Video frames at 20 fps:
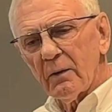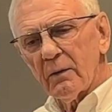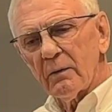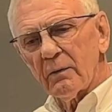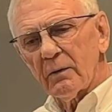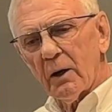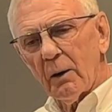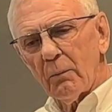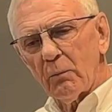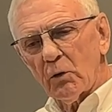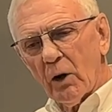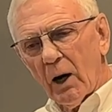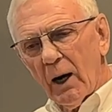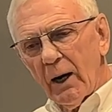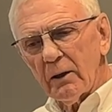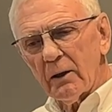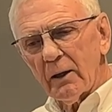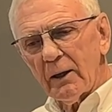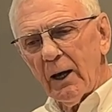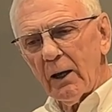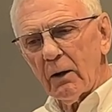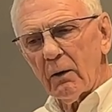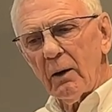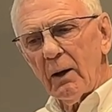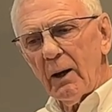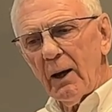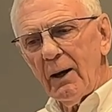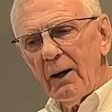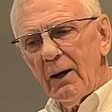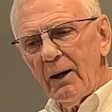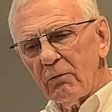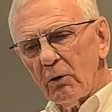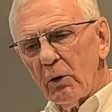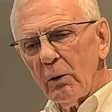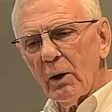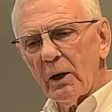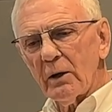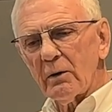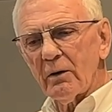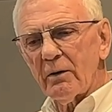So I'm trying to get
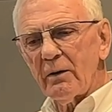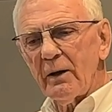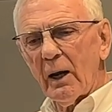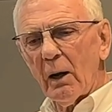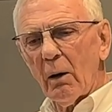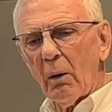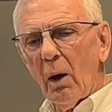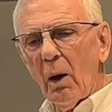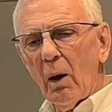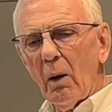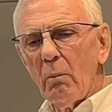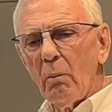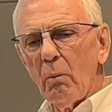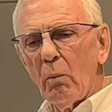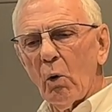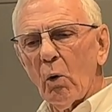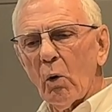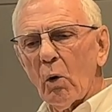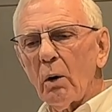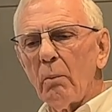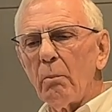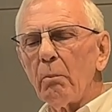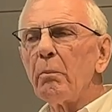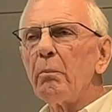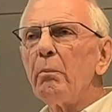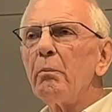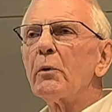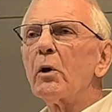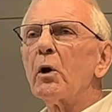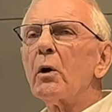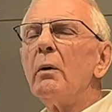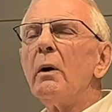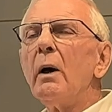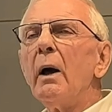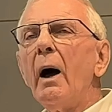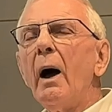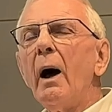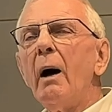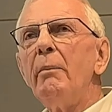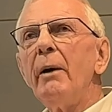everyone to think more
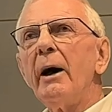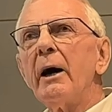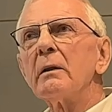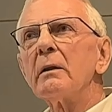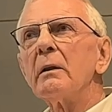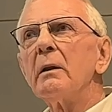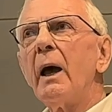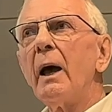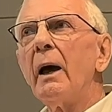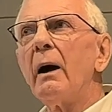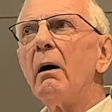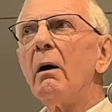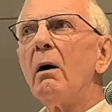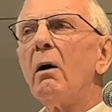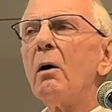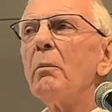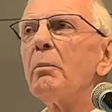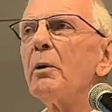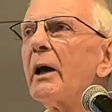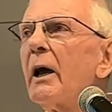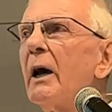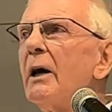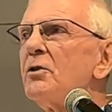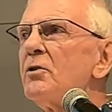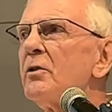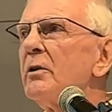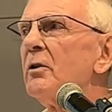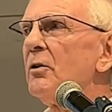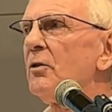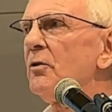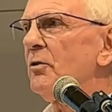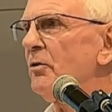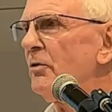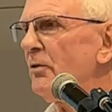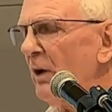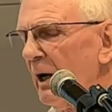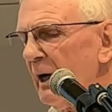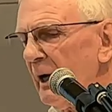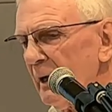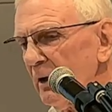about our obligation to
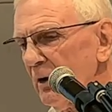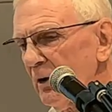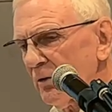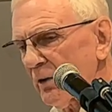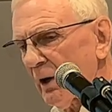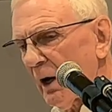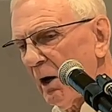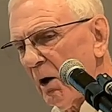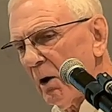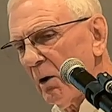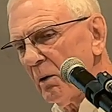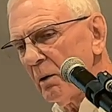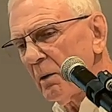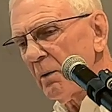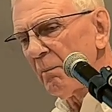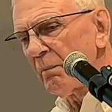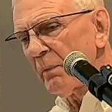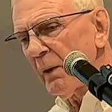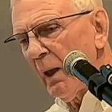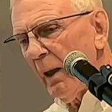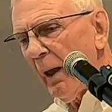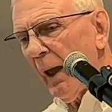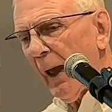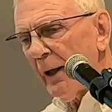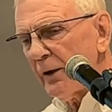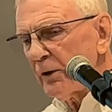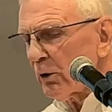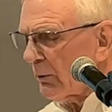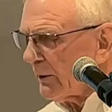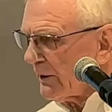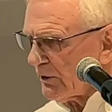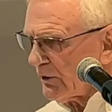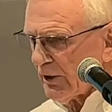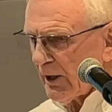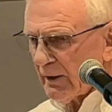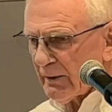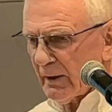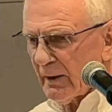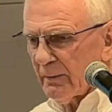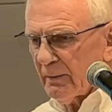society as a whole and to each
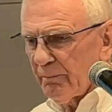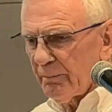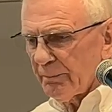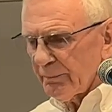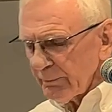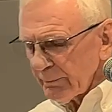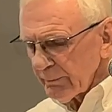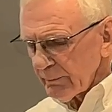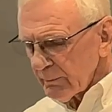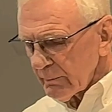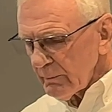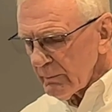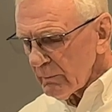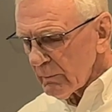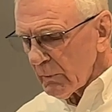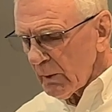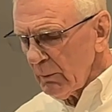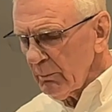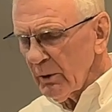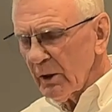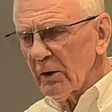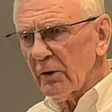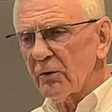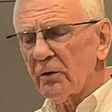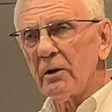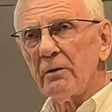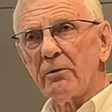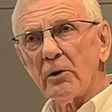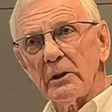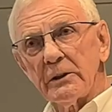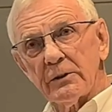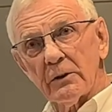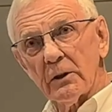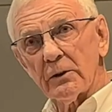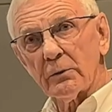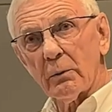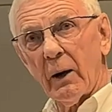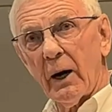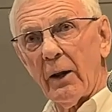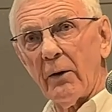other, because the
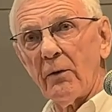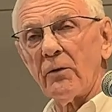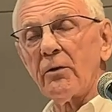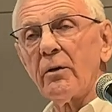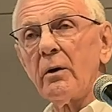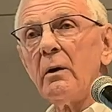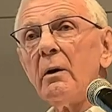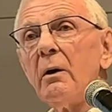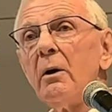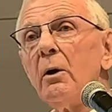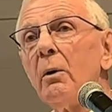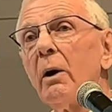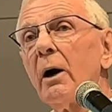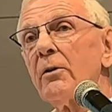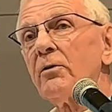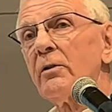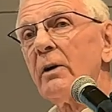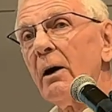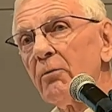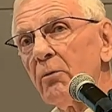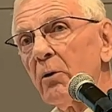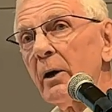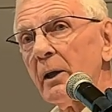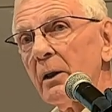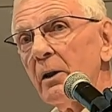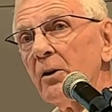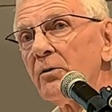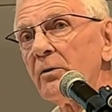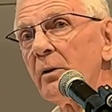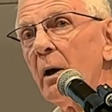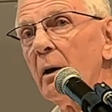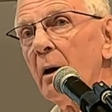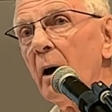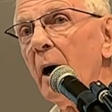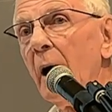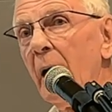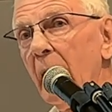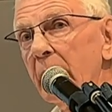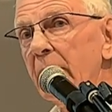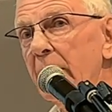voiceless ones who are suffering this
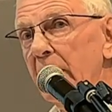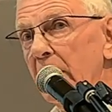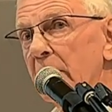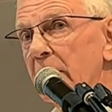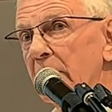aren't here